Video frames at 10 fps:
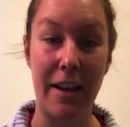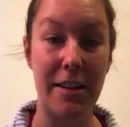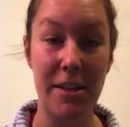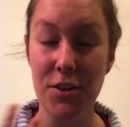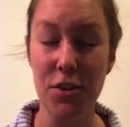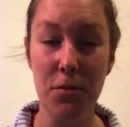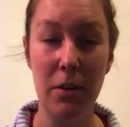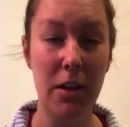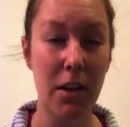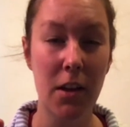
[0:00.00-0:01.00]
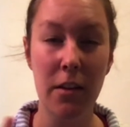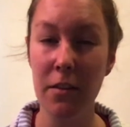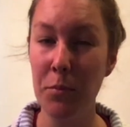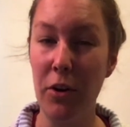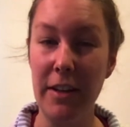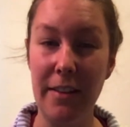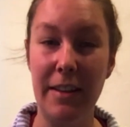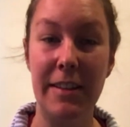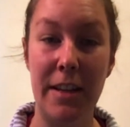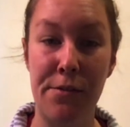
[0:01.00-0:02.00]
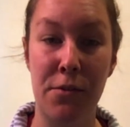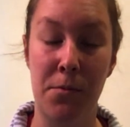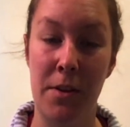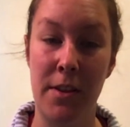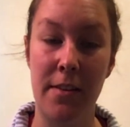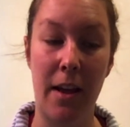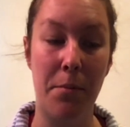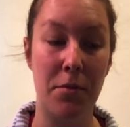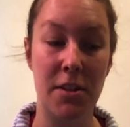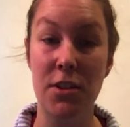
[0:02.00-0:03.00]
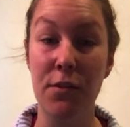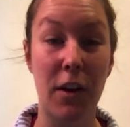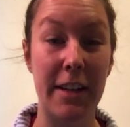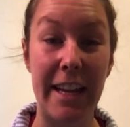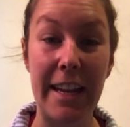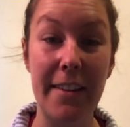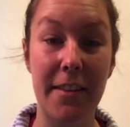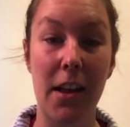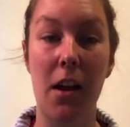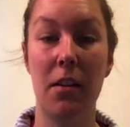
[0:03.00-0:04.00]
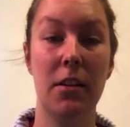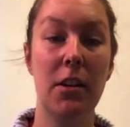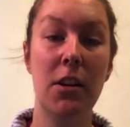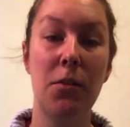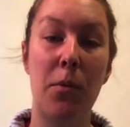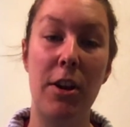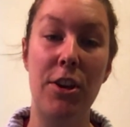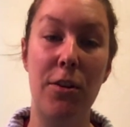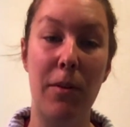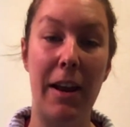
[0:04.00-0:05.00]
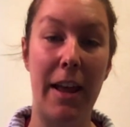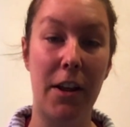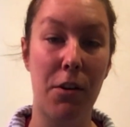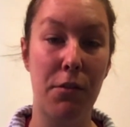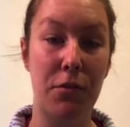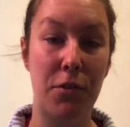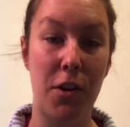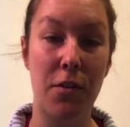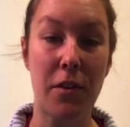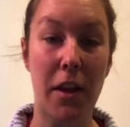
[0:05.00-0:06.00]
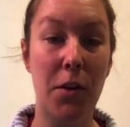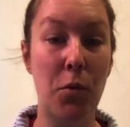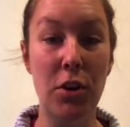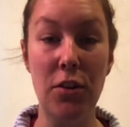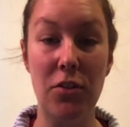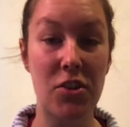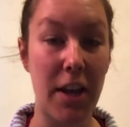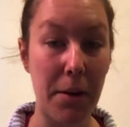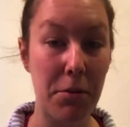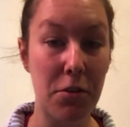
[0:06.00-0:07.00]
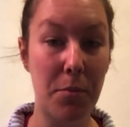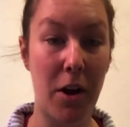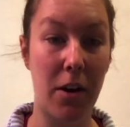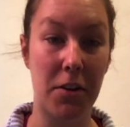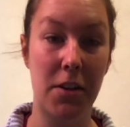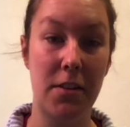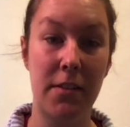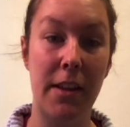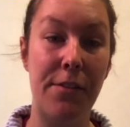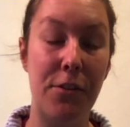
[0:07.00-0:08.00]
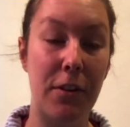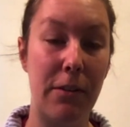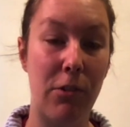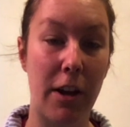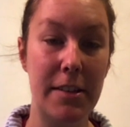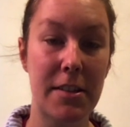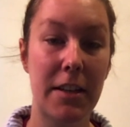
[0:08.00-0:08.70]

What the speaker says: And did you spot anything different when this happened? Did you find it easier when you let go of your nose? And I want you to check with your partner to see if you got it right,